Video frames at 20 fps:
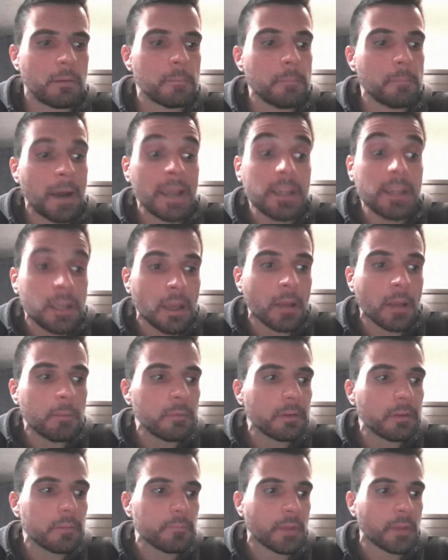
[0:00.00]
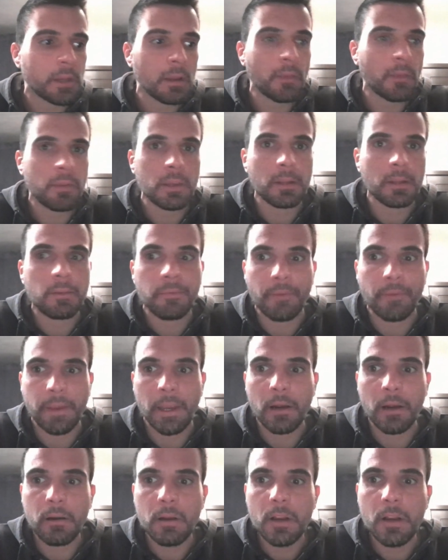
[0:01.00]
my games, and I think it's
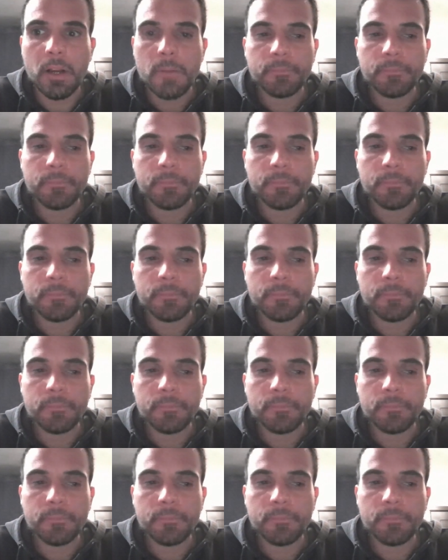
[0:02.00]
fair.